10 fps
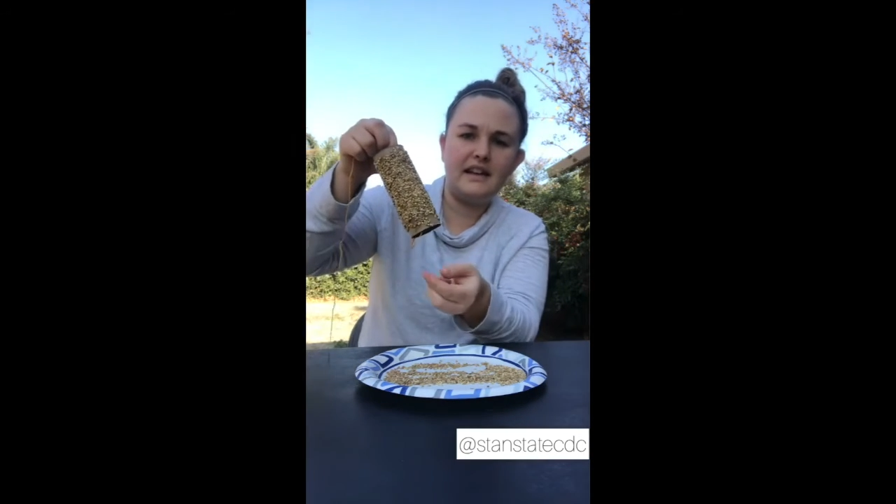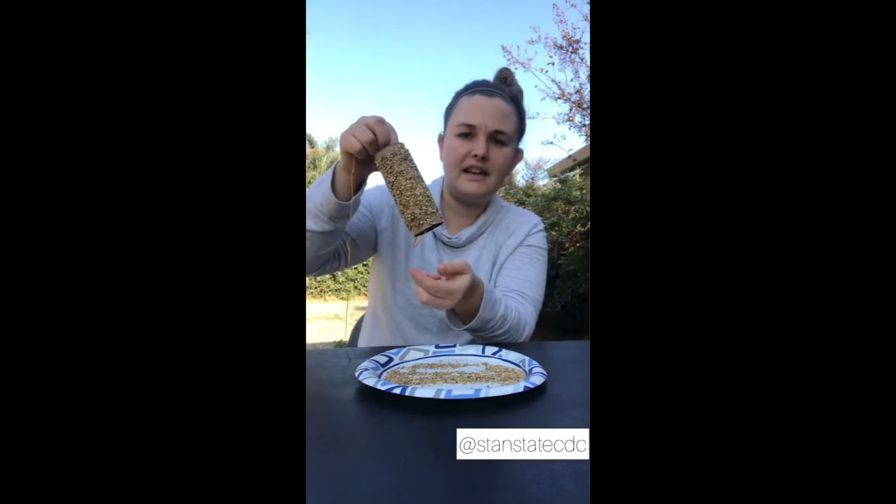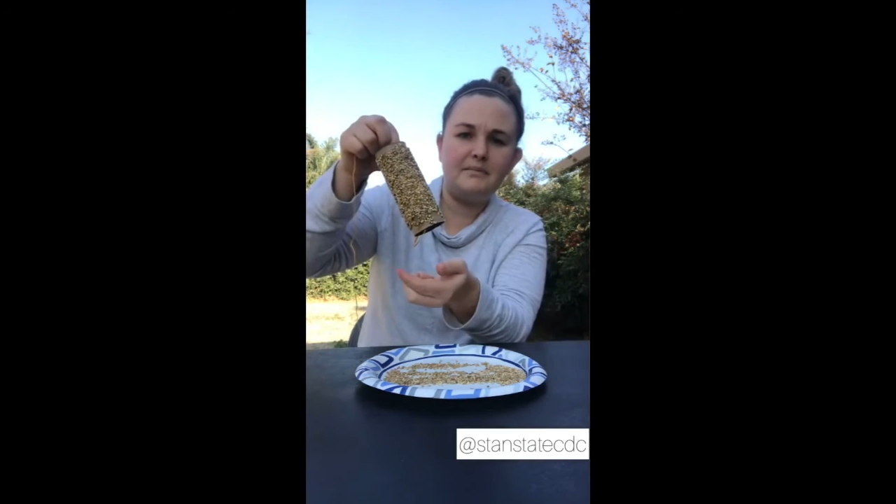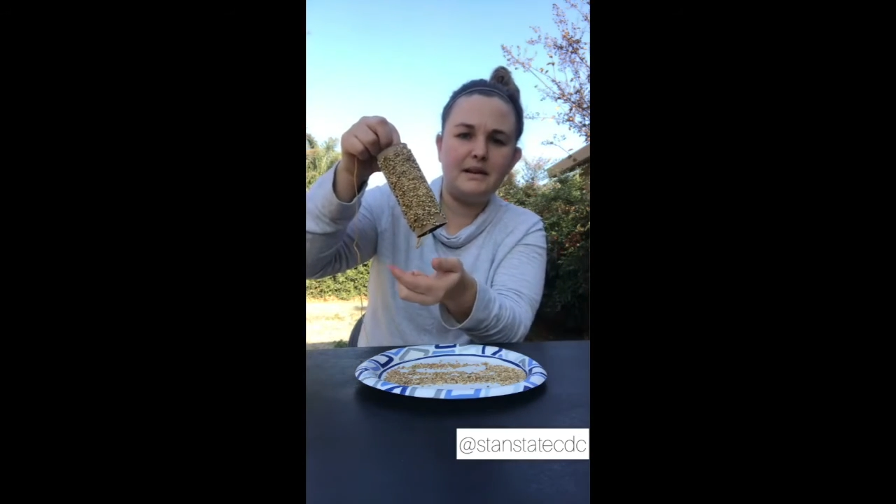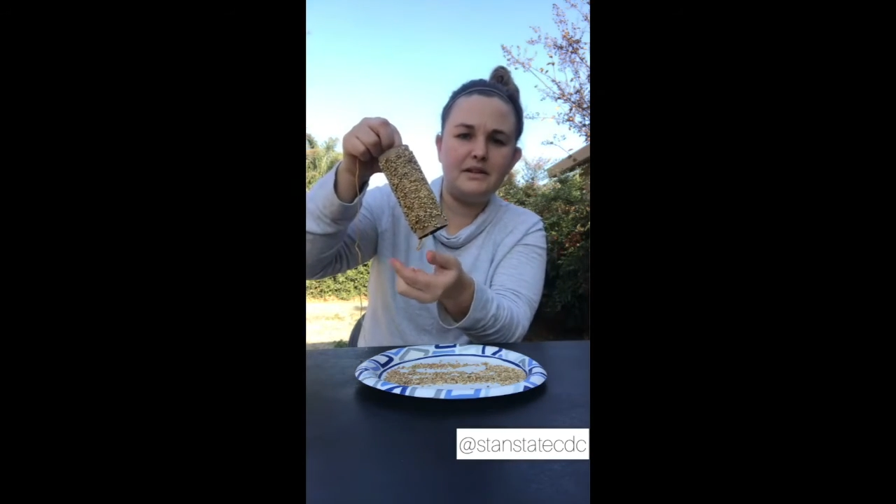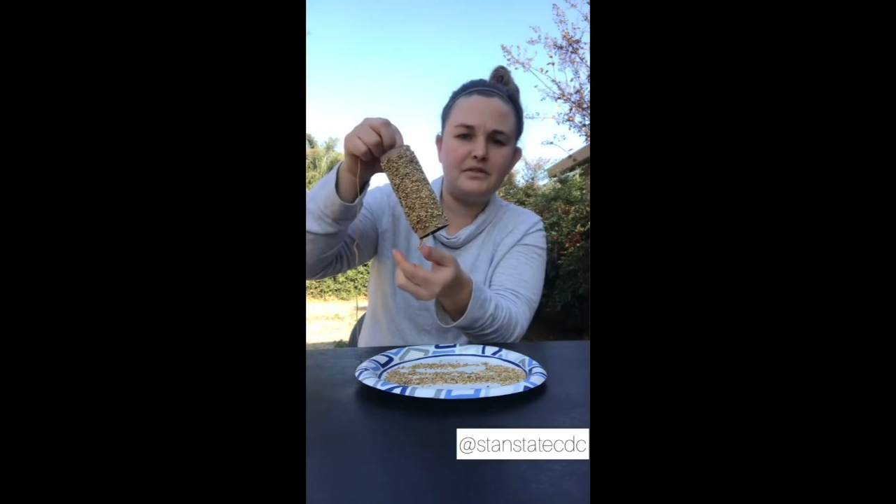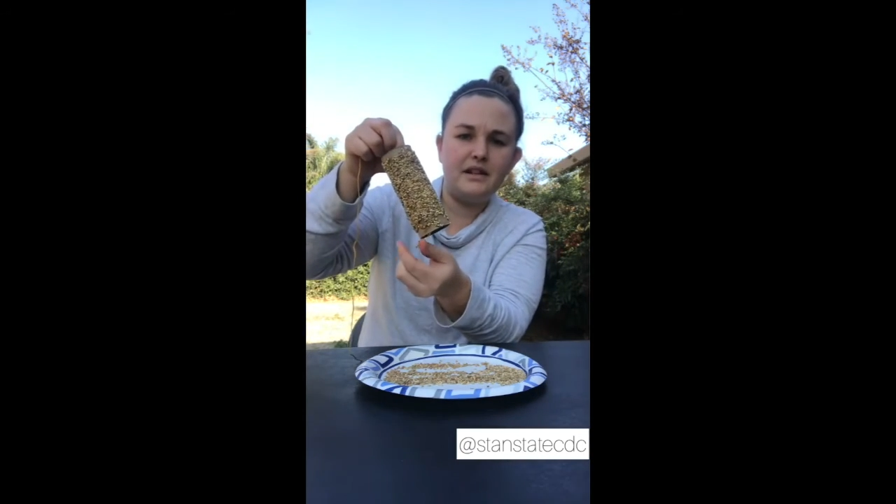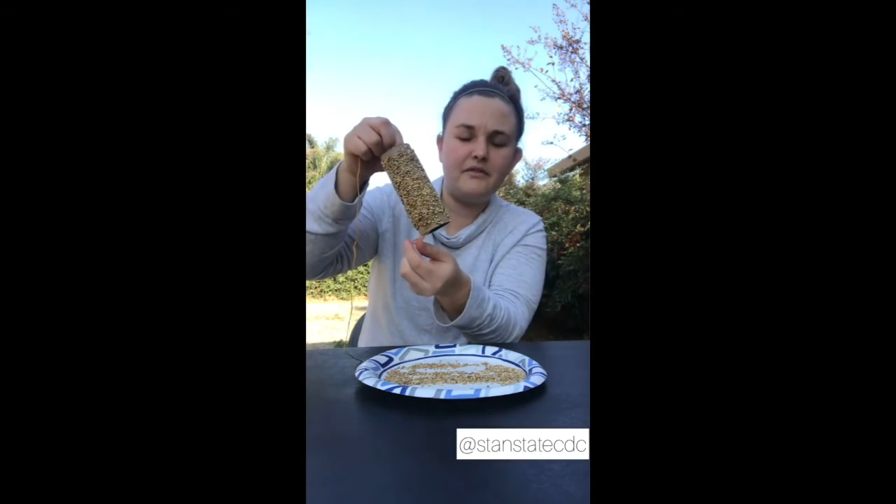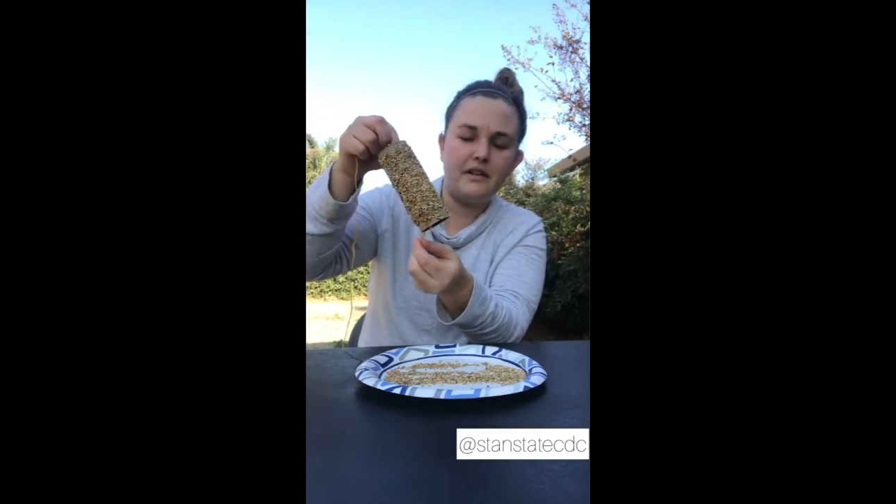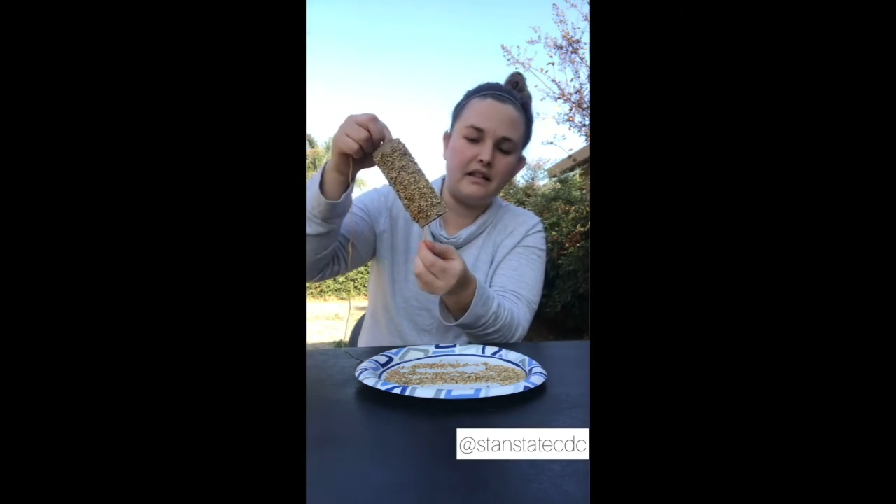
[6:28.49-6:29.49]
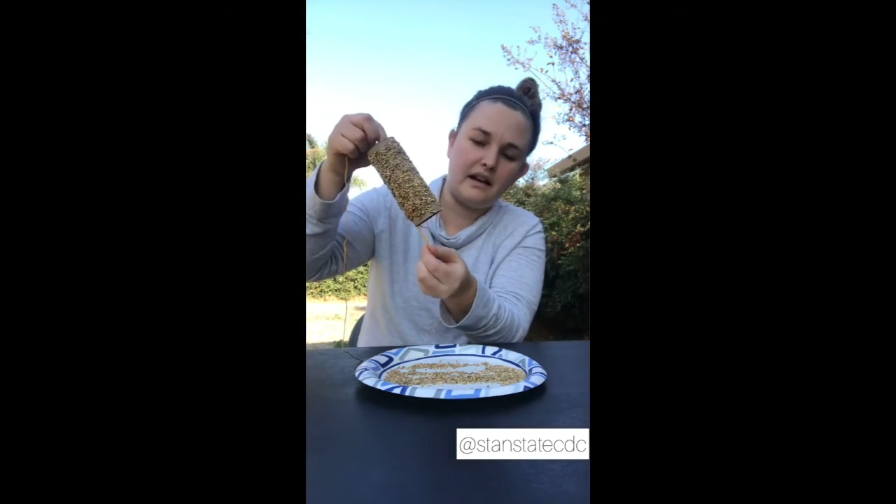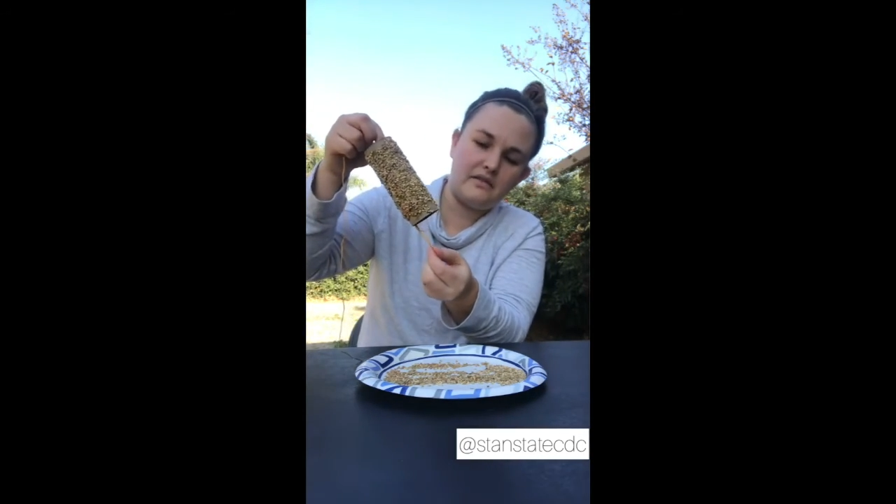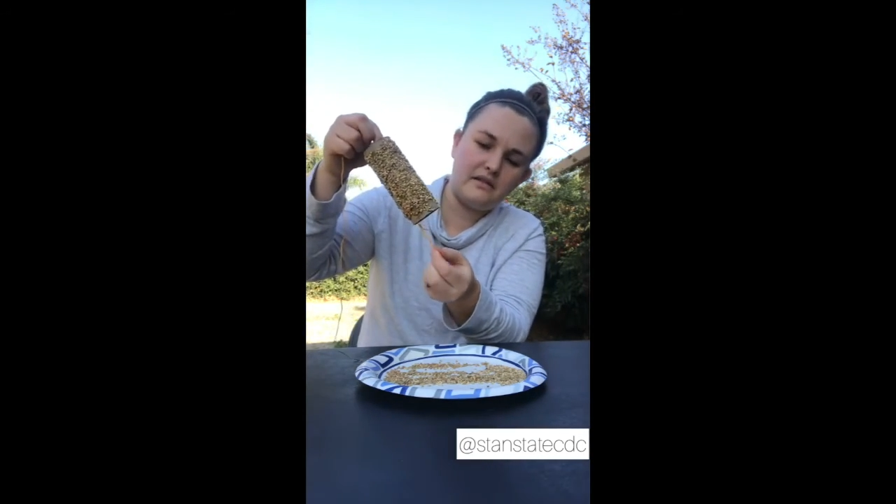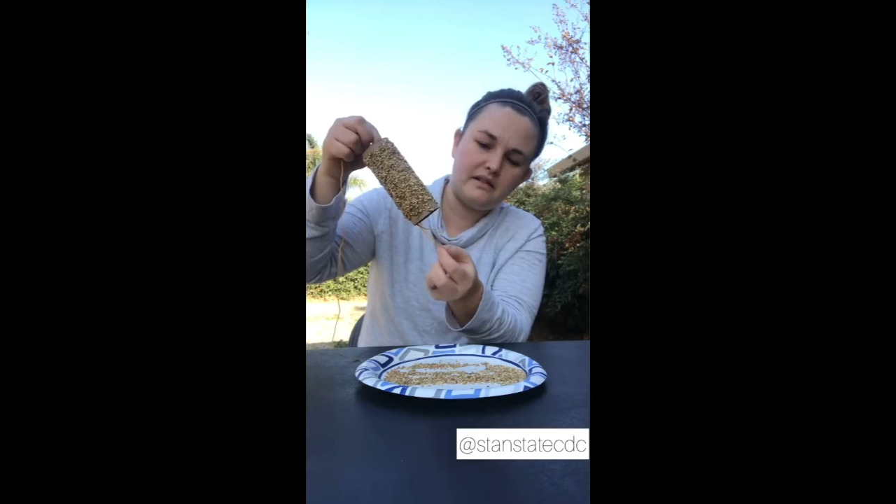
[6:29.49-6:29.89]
now my string fell out.